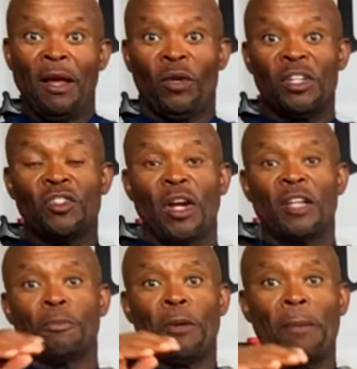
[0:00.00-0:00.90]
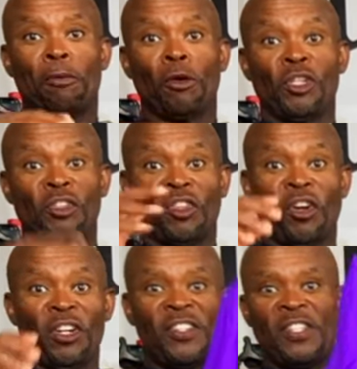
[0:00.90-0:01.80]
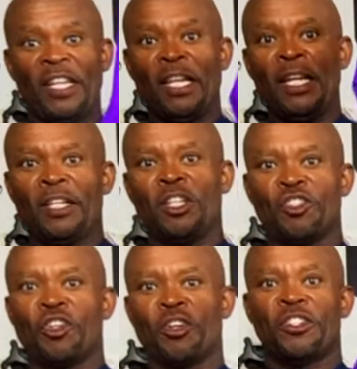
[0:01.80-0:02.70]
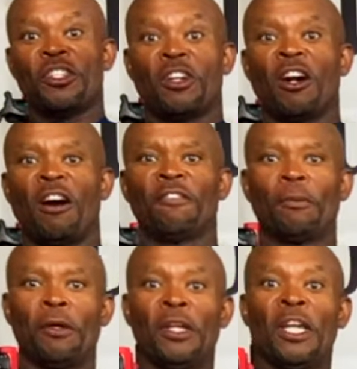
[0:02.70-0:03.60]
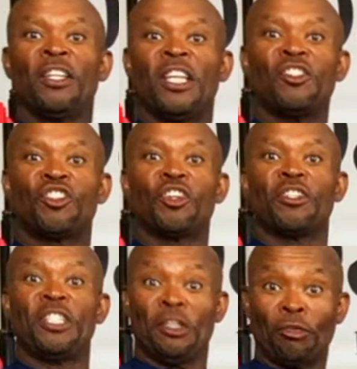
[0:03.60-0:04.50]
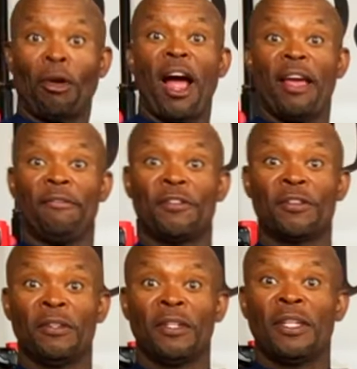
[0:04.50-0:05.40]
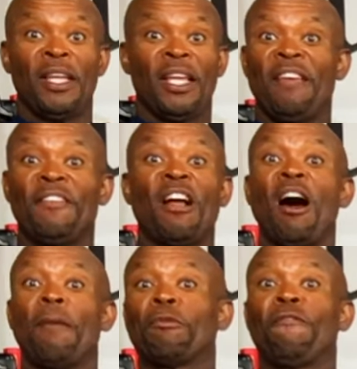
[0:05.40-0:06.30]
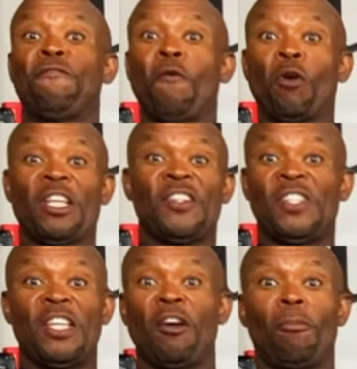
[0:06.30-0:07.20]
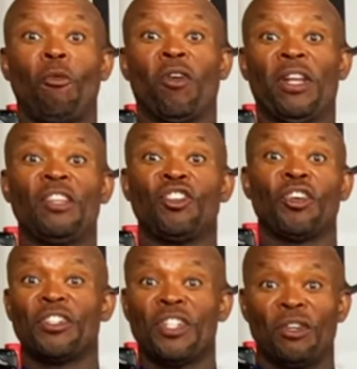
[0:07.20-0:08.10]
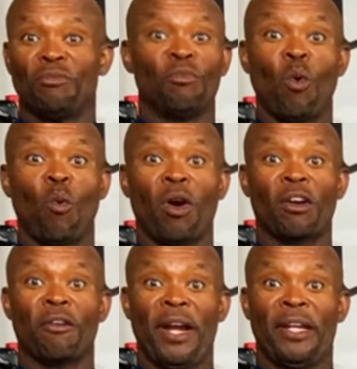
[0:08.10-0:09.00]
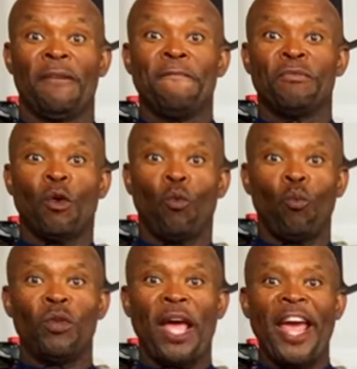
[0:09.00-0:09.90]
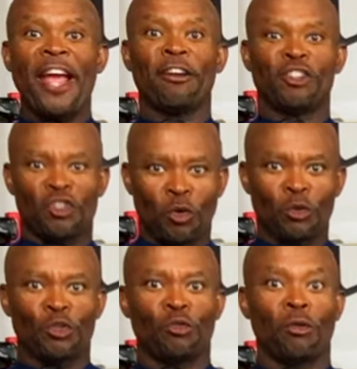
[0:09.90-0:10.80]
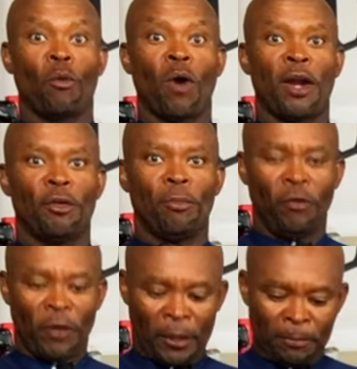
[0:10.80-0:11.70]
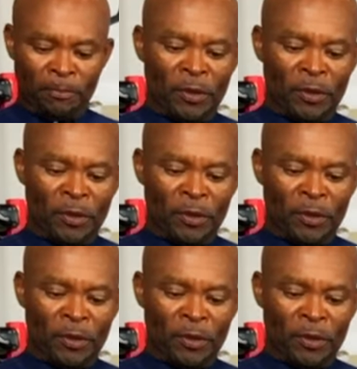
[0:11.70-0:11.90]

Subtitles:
When it starts approaching 30 C, this jersey is uncomfortable. This jersey thrives. Even up to 40 C or more, this jersey will work great. The air just goes through it while you're moving.